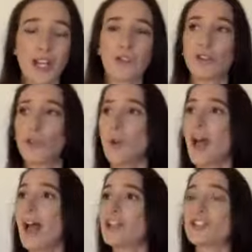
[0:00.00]
if you
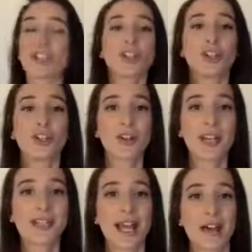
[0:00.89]
just took your
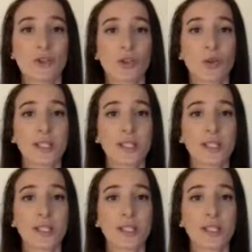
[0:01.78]
kids to after school